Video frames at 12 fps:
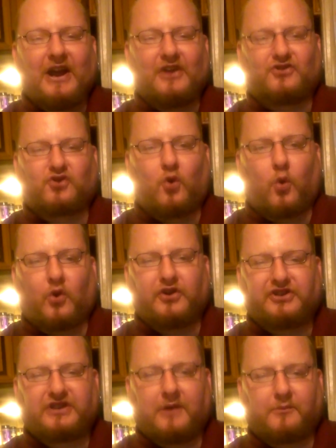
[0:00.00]
It's Corey
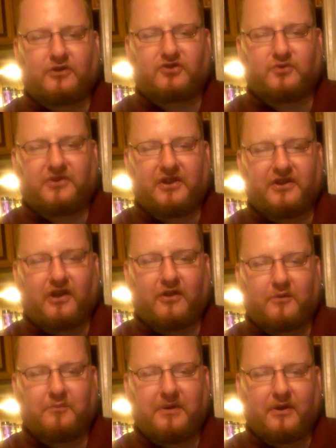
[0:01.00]
Summers with
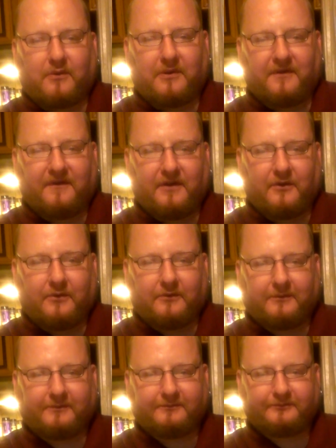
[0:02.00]
another beer review.
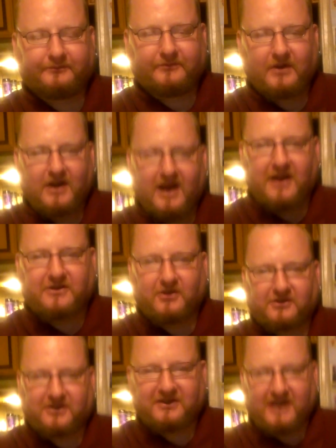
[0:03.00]
I
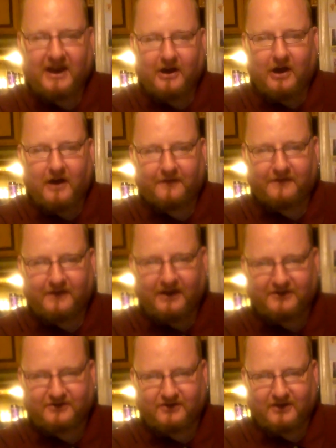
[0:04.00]
took the day off
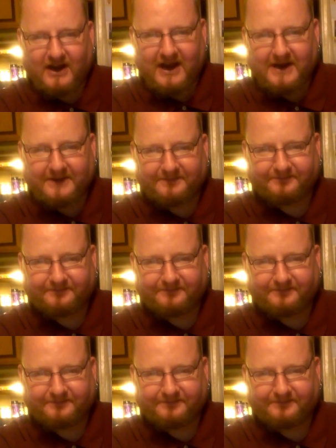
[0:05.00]
yesterday,